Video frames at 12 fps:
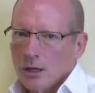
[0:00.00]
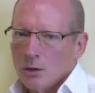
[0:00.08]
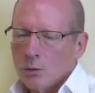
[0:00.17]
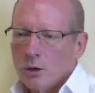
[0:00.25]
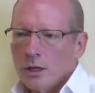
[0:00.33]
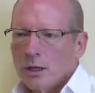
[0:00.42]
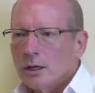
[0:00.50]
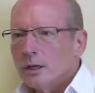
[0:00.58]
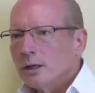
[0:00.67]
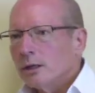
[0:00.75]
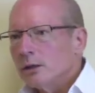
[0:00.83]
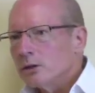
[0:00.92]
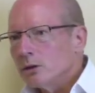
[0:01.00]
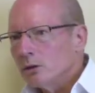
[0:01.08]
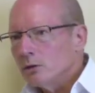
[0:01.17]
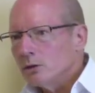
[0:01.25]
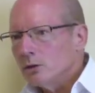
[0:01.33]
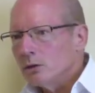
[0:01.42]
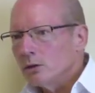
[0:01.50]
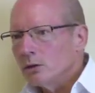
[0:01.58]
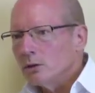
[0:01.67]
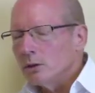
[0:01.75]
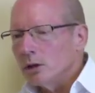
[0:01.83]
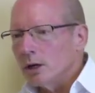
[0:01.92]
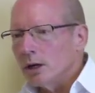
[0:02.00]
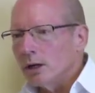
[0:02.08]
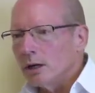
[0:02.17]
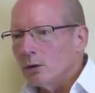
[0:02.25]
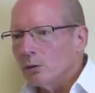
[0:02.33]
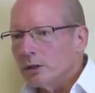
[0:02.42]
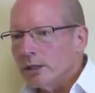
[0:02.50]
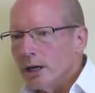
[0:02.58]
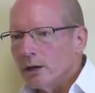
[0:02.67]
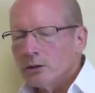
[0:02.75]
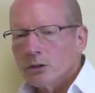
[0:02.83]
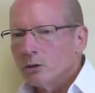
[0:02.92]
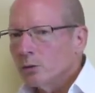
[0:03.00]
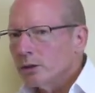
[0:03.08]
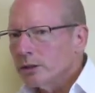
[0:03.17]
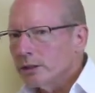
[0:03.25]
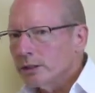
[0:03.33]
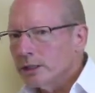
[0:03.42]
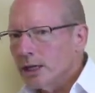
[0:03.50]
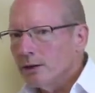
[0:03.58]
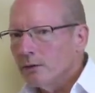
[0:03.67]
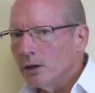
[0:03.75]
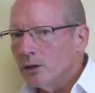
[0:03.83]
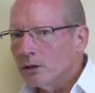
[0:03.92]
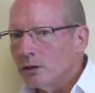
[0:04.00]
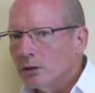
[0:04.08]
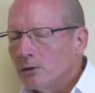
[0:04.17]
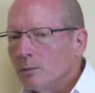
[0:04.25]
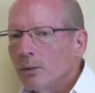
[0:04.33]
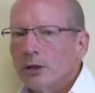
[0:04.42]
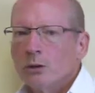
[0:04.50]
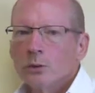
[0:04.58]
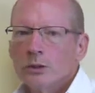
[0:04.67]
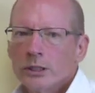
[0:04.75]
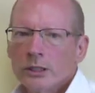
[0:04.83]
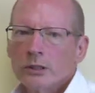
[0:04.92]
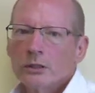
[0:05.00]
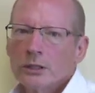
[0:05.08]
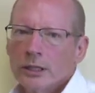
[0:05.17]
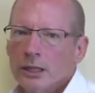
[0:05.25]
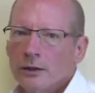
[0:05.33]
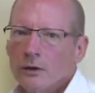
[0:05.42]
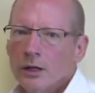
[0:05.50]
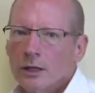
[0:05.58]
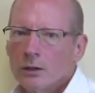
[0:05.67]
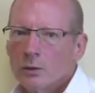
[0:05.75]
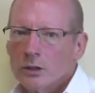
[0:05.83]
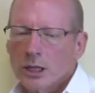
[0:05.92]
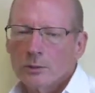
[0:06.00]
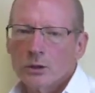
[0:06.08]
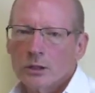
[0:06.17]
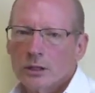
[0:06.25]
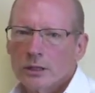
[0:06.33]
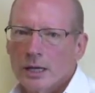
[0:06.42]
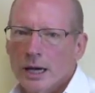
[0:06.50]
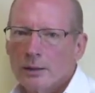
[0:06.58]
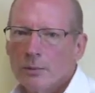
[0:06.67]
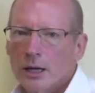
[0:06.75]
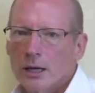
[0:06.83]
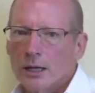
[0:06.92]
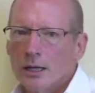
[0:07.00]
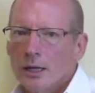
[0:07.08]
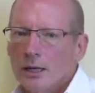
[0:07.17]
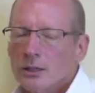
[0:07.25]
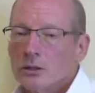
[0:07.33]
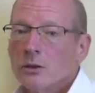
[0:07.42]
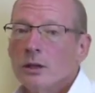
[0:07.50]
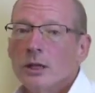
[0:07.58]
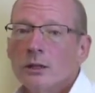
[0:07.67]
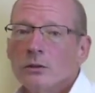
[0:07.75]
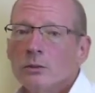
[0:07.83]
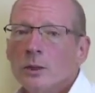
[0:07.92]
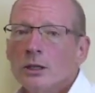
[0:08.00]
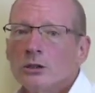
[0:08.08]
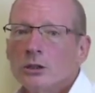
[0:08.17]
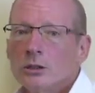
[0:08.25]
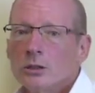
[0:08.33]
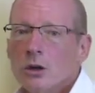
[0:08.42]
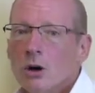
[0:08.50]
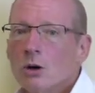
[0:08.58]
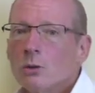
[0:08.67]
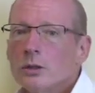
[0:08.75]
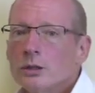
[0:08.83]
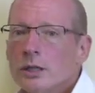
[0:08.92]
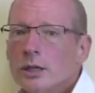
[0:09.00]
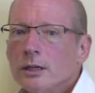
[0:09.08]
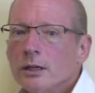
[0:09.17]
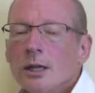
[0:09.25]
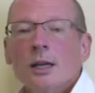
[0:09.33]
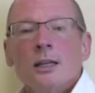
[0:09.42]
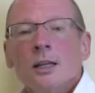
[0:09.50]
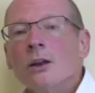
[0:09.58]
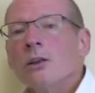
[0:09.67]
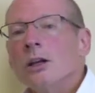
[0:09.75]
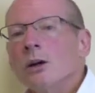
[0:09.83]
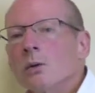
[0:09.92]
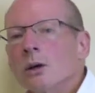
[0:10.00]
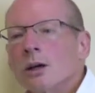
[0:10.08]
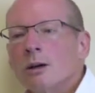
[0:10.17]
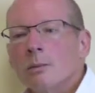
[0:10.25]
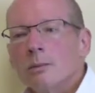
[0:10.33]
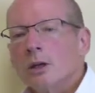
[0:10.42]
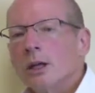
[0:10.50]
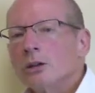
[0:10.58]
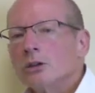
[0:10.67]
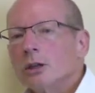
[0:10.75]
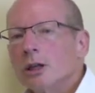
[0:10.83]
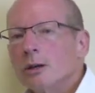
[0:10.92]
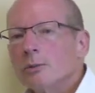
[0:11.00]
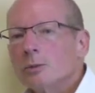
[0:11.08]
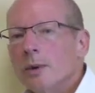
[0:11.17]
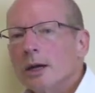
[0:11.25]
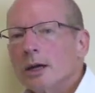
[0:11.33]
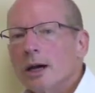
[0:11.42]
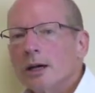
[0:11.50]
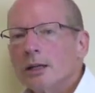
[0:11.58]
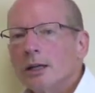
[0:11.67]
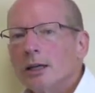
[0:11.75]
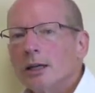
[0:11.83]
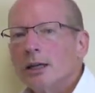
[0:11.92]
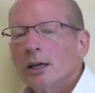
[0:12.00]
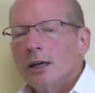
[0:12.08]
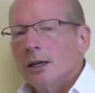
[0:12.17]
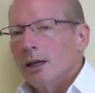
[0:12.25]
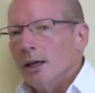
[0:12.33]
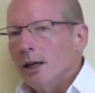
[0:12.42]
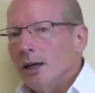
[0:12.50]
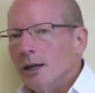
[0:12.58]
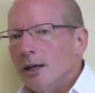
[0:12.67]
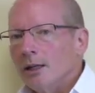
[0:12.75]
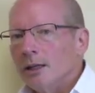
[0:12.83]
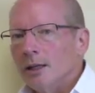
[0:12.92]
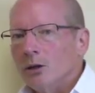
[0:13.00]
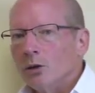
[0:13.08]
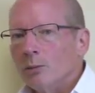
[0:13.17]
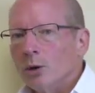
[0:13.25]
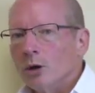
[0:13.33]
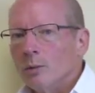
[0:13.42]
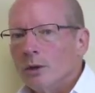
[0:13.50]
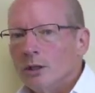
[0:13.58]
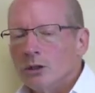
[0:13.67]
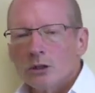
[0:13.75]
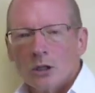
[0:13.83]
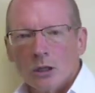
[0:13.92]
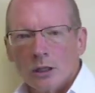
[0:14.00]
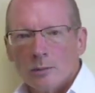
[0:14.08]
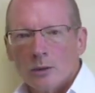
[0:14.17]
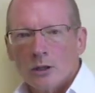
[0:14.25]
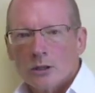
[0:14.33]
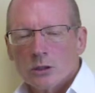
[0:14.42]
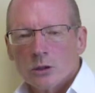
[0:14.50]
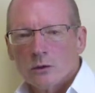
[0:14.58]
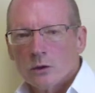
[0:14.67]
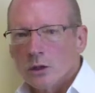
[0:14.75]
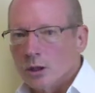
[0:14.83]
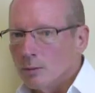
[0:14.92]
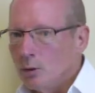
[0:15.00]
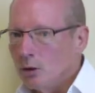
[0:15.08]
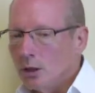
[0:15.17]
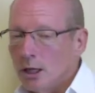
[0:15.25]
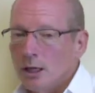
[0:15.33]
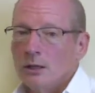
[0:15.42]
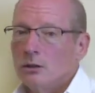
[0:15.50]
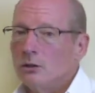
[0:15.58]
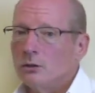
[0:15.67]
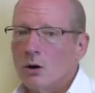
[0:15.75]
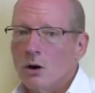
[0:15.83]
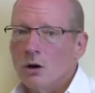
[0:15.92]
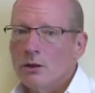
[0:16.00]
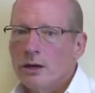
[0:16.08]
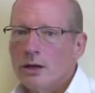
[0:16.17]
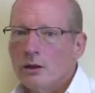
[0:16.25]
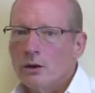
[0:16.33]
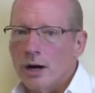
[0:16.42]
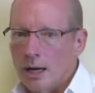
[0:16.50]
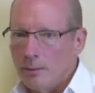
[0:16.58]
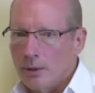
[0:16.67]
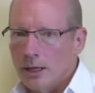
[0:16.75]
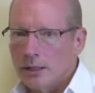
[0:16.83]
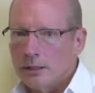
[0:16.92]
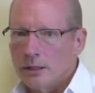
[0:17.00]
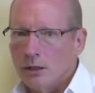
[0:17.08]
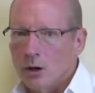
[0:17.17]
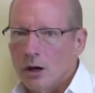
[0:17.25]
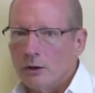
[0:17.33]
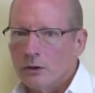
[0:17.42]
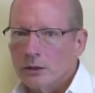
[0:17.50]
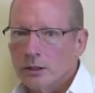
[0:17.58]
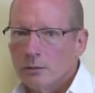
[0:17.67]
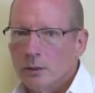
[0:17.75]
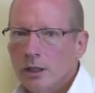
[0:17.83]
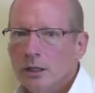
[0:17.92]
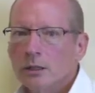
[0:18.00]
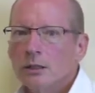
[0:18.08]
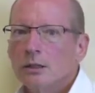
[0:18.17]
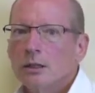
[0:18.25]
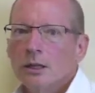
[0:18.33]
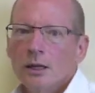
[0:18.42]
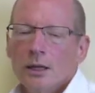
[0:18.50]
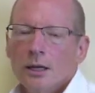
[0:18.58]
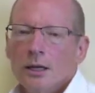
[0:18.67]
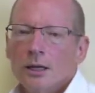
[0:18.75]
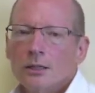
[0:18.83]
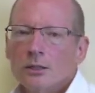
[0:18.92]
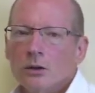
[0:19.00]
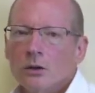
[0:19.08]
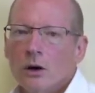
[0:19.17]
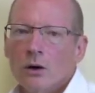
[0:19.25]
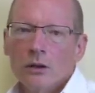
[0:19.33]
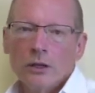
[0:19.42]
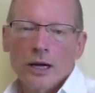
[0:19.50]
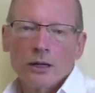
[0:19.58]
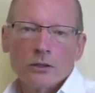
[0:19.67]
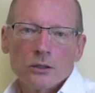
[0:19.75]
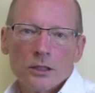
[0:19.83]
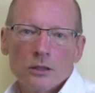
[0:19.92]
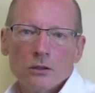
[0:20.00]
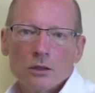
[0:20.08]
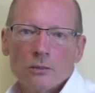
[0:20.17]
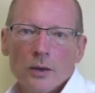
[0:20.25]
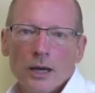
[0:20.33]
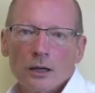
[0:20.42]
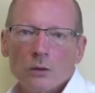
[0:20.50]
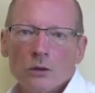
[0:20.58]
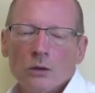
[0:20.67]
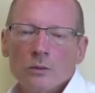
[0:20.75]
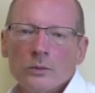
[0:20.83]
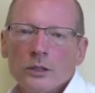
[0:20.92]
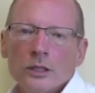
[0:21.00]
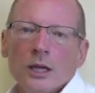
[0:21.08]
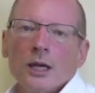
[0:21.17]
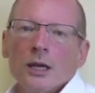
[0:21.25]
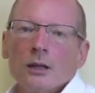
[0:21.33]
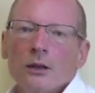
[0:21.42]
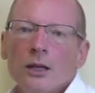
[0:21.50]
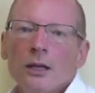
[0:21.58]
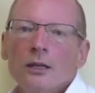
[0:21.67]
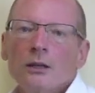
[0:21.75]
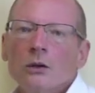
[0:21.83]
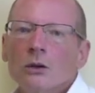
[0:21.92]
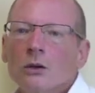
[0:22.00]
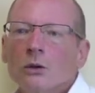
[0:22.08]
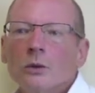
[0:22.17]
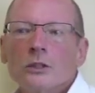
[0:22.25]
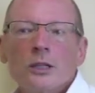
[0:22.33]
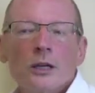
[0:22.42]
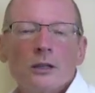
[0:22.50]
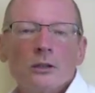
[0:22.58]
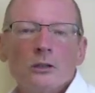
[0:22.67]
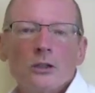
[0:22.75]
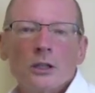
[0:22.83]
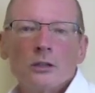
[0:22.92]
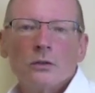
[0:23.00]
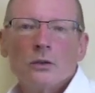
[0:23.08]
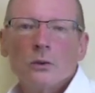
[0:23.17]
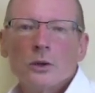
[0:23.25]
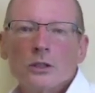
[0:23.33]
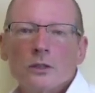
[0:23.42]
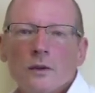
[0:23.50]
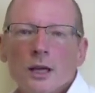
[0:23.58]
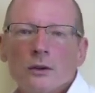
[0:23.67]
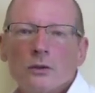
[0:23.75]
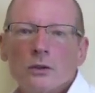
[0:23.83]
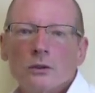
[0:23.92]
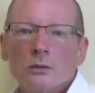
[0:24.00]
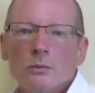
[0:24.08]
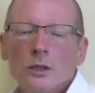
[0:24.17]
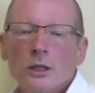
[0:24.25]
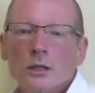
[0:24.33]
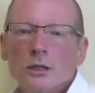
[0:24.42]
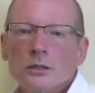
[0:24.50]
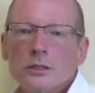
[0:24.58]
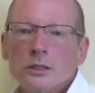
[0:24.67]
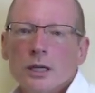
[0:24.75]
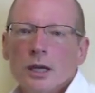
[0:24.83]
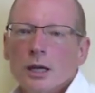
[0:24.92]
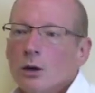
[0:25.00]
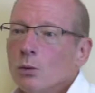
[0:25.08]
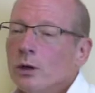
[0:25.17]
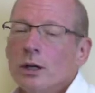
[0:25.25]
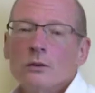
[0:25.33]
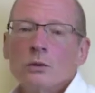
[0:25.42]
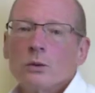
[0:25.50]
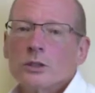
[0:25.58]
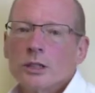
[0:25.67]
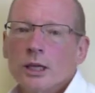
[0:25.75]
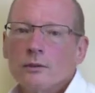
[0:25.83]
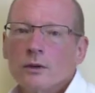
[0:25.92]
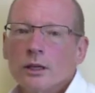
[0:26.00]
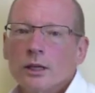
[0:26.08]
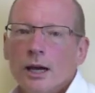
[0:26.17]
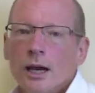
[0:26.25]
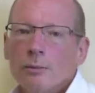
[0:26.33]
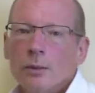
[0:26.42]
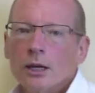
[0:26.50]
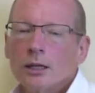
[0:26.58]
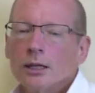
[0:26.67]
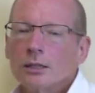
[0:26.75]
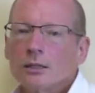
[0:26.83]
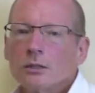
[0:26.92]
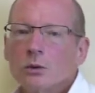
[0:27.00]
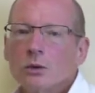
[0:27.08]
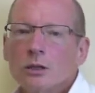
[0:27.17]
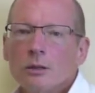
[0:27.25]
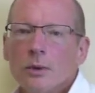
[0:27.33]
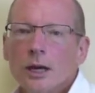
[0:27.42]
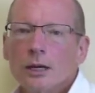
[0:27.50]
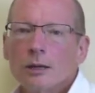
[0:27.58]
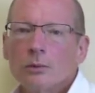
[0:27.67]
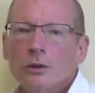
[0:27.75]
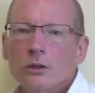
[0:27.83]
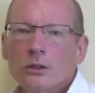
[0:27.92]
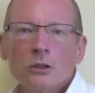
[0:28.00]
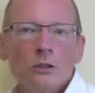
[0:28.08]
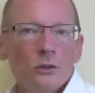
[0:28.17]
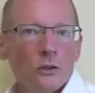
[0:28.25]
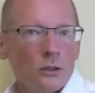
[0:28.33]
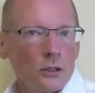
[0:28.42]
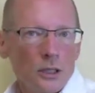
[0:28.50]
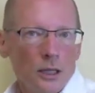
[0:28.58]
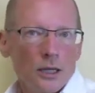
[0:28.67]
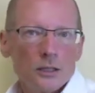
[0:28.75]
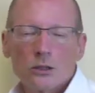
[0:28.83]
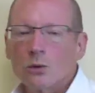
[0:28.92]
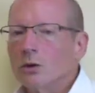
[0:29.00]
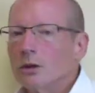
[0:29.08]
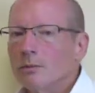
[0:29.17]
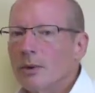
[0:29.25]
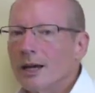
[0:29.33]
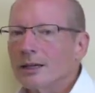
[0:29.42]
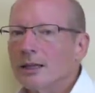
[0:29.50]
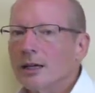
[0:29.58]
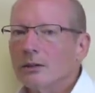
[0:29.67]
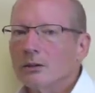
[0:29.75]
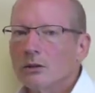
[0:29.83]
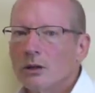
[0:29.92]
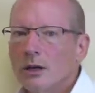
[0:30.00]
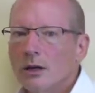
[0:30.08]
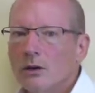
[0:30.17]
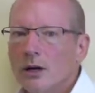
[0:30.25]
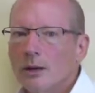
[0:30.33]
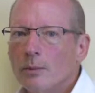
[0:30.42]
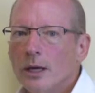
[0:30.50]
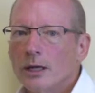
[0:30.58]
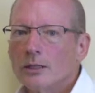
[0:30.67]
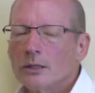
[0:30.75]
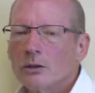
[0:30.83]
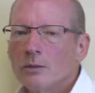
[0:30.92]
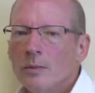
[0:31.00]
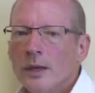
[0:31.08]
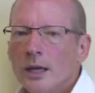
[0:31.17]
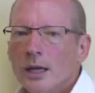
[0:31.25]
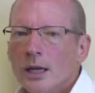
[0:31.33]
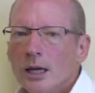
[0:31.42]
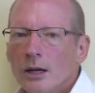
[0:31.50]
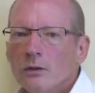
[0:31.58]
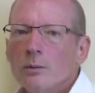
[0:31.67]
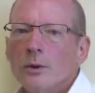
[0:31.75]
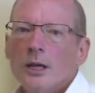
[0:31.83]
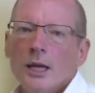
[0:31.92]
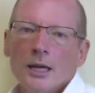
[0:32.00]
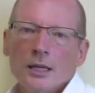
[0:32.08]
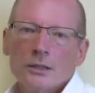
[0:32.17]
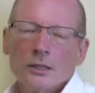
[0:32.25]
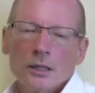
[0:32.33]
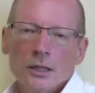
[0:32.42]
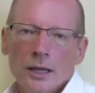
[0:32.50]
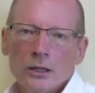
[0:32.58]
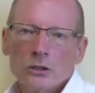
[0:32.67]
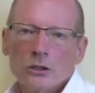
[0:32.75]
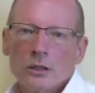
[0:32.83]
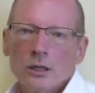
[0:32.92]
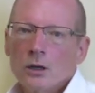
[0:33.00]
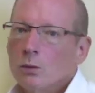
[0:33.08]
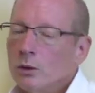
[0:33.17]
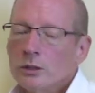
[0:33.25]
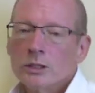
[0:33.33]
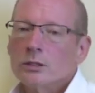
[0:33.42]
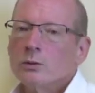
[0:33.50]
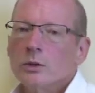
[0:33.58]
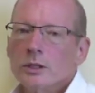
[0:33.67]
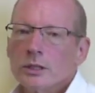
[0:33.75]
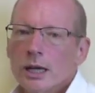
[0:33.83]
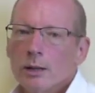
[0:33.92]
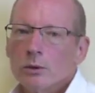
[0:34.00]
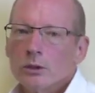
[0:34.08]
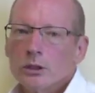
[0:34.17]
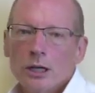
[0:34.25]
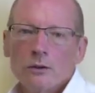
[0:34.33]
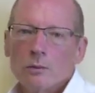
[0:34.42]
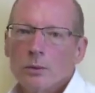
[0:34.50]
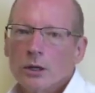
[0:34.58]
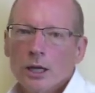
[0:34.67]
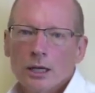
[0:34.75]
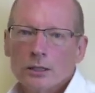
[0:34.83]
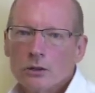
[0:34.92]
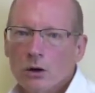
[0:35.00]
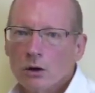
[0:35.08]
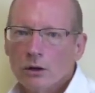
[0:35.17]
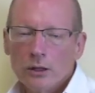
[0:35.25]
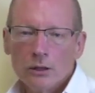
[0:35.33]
Well, the server was down, so it wasn't saved on the server, but it was still saved on the receptionist's iPad. So the information is always there. Now the network connection comes back on again, and the new appointment is shuttled up to the server and communicated to all the other iPads in the office immediately. And so now all the doctors that are in the back rooms, they know what's on their agenda for the rest of the afternoon because whatever was saved on the iPad got squirted back up to the server and got squirted back down to the other iPads. So everybody has a connection. Once it's reestablished, everybody has all the